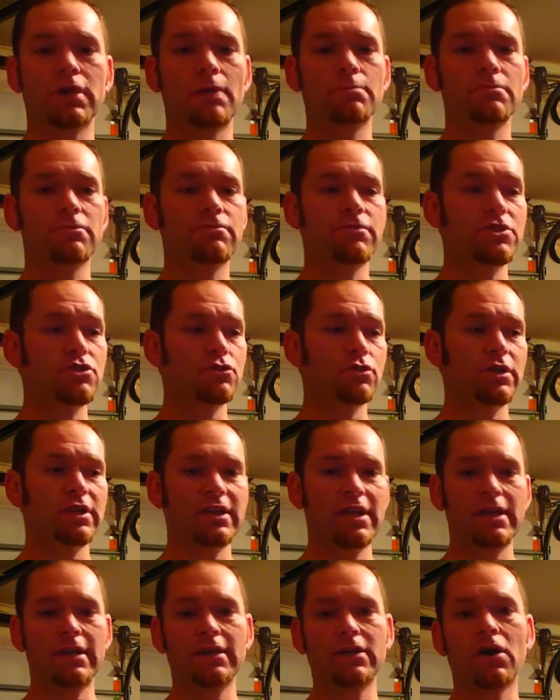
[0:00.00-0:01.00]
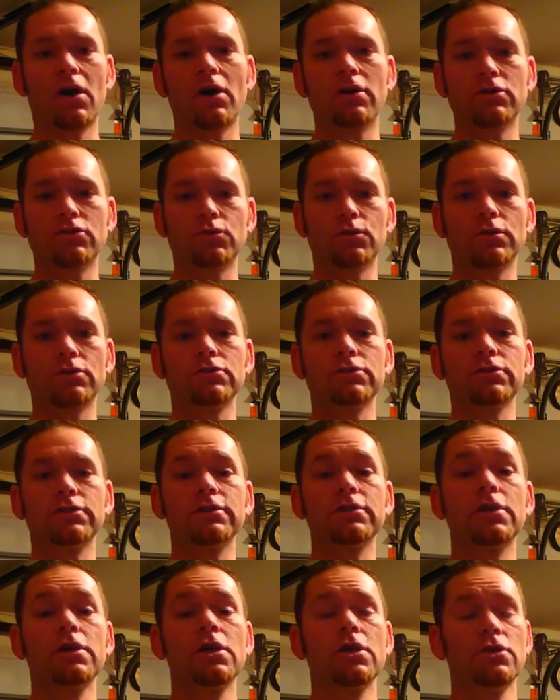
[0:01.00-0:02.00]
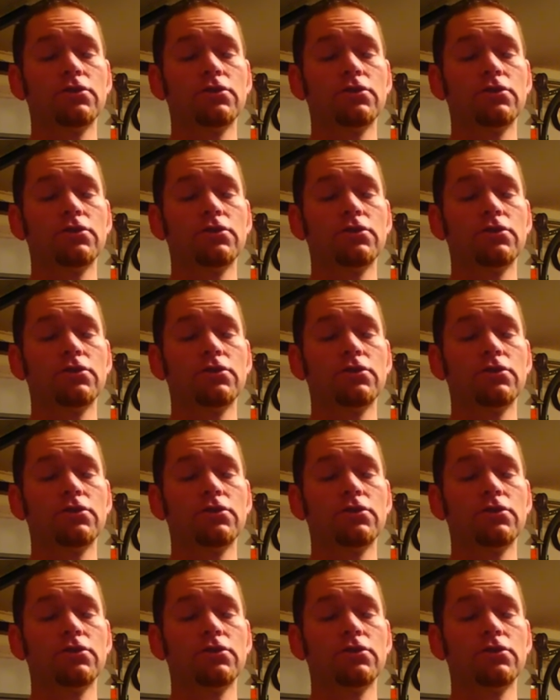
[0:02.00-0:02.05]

I'm a visual kinetic auditory learner.